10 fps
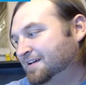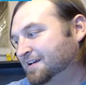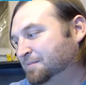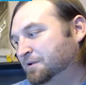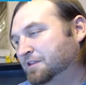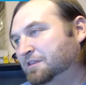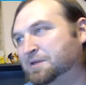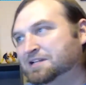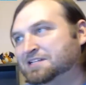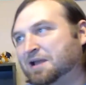but in the
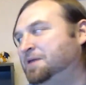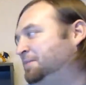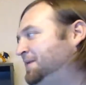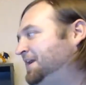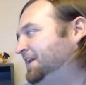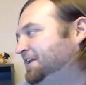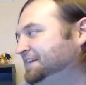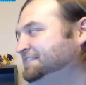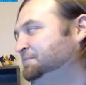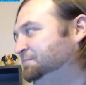meantime, they make an
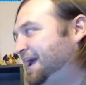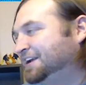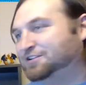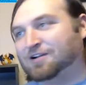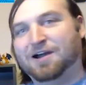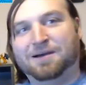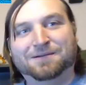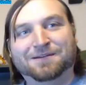awesome backdrop.